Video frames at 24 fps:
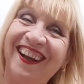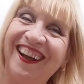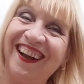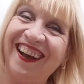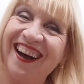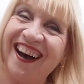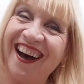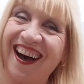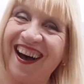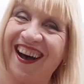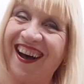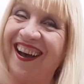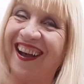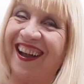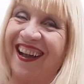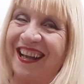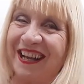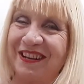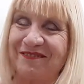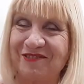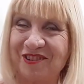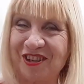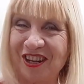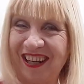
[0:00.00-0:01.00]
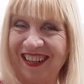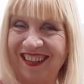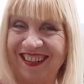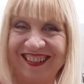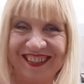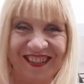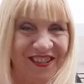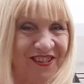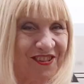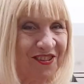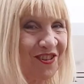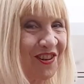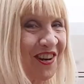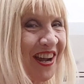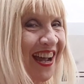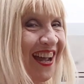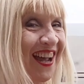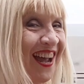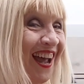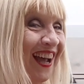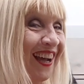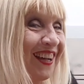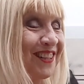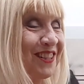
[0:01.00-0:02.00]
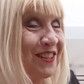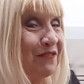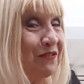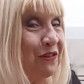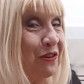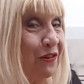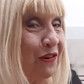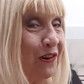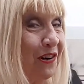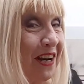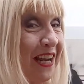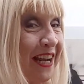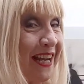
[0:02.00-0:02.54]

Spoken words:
Hi, I'm Charlotte Desorgher, and if you're an